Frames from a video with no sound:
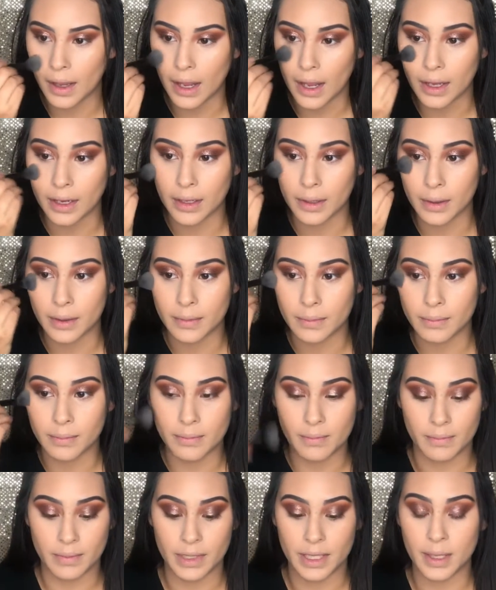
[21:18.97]
And it
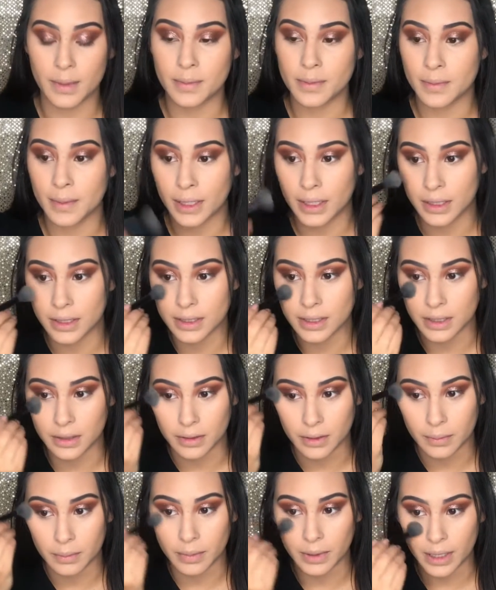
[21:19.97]
keeps my concealer
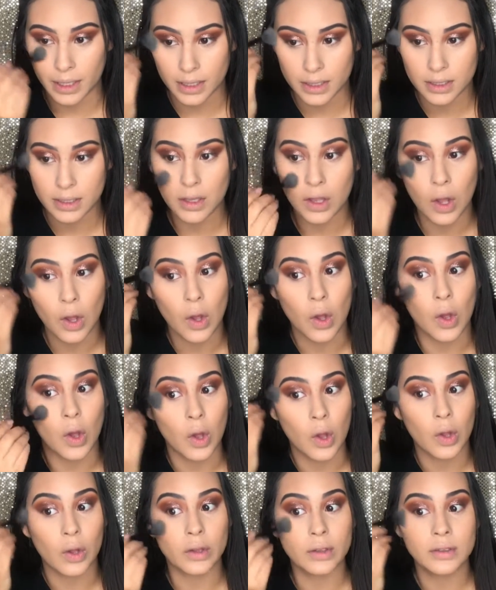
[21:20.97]
in place
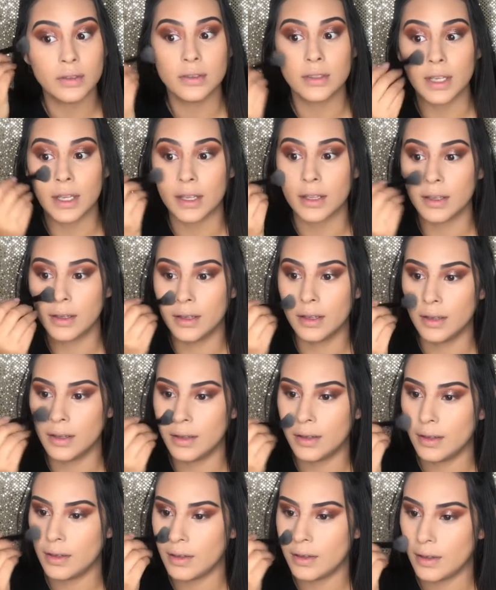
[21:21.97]
all day.
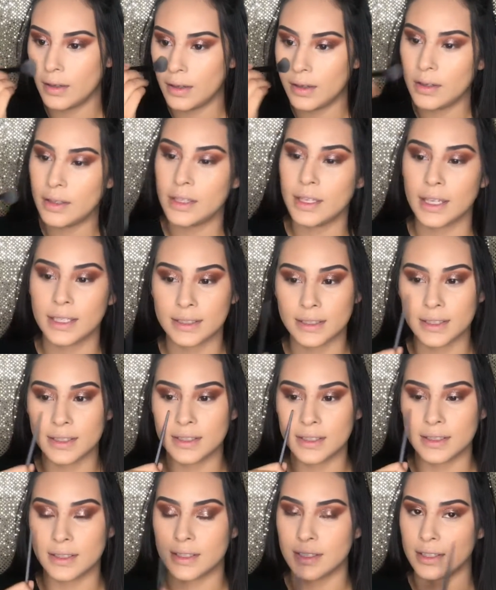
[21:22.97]
You guys can
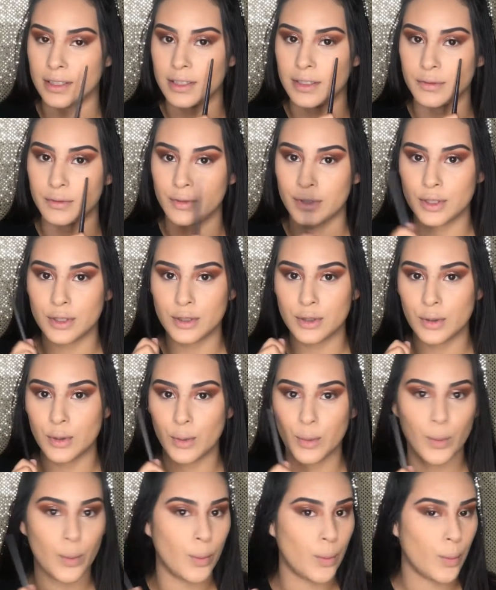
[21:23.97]
just see the difference.
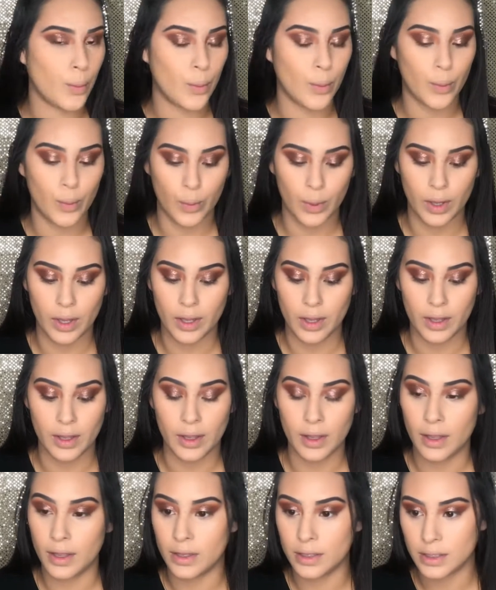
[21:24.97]

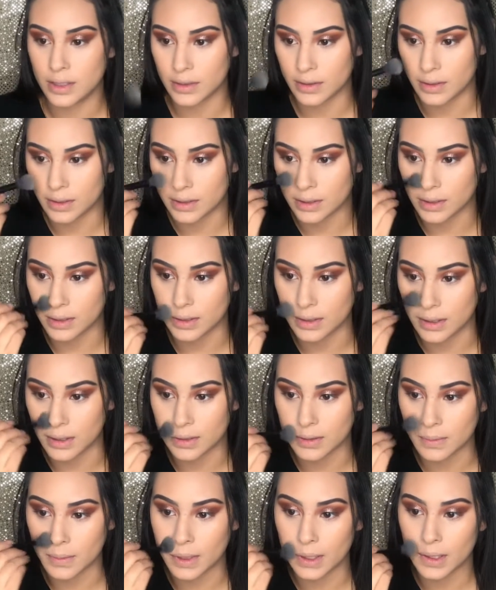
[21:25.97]
Seriously, it
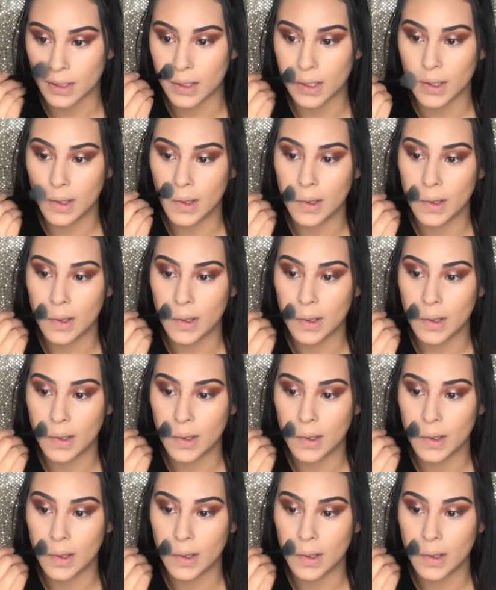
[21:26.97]
does make